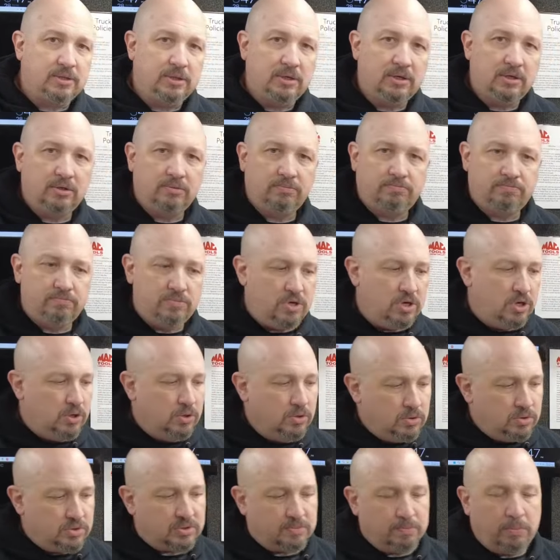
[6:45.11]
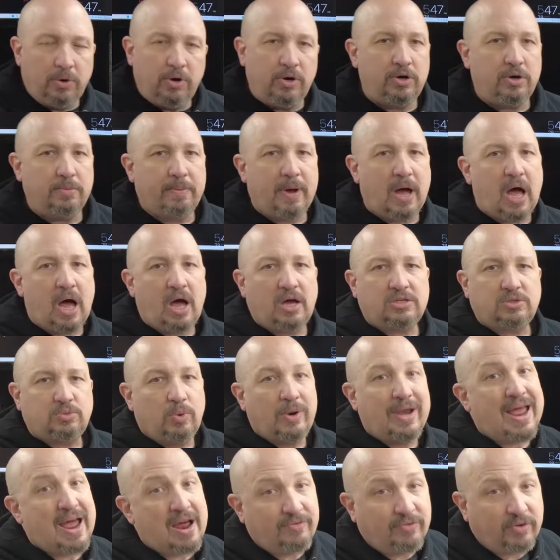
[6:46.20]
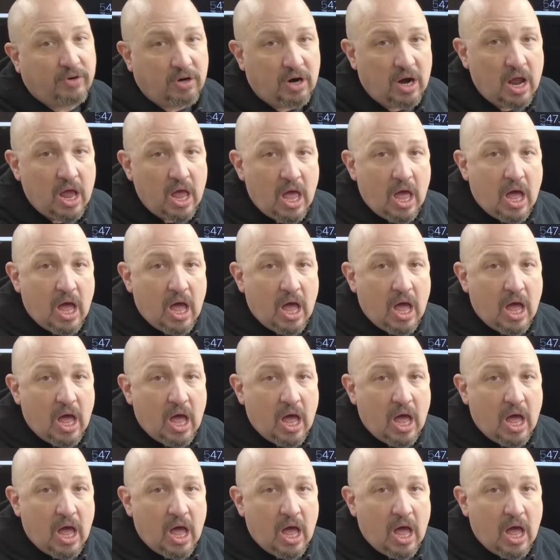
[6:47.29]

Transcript: to use and put in your box, whatever.